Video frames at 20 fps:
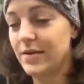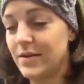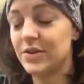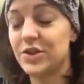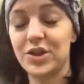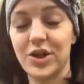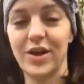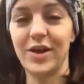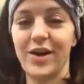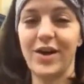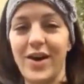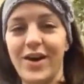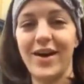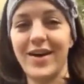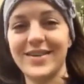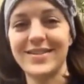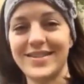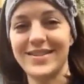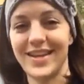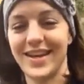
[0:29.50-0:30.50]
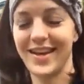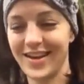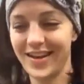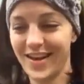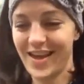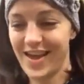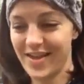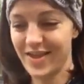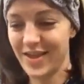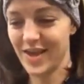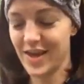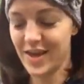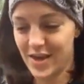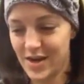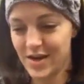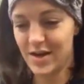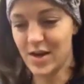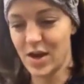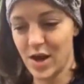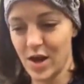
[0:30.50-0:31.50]
Shawna Cox, and
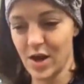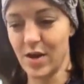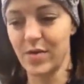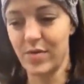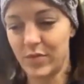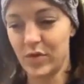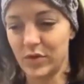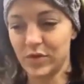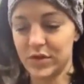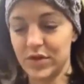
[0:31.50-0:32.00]
then